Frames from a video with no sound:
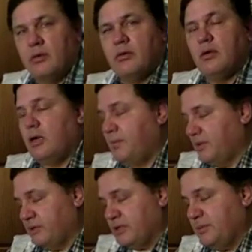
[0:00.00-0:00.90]
but the
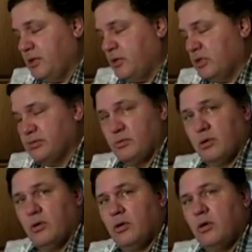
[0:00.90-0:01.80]
recipe calls
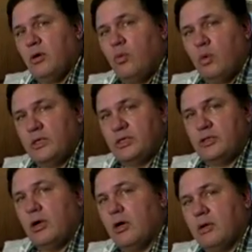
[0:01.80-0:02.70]
for 1
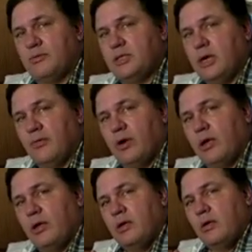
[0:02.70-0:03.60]
stalk of celery